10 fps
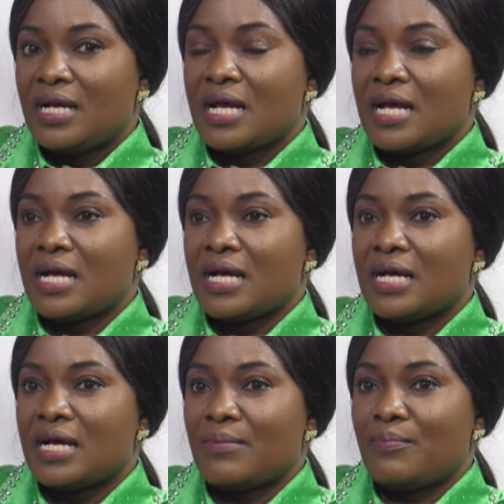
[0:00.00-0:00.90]

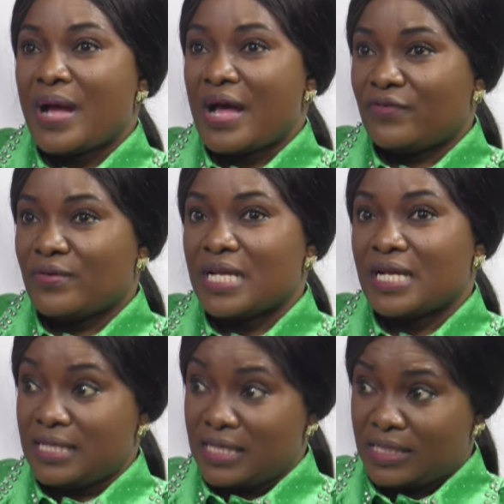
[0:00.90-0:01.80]
Apart from
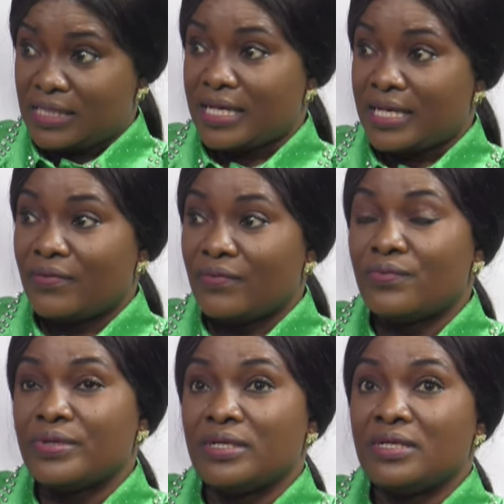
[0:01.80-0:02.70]
that, this year
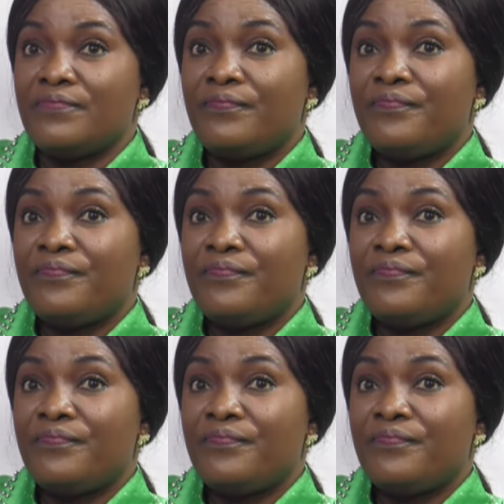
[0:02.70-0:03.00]
we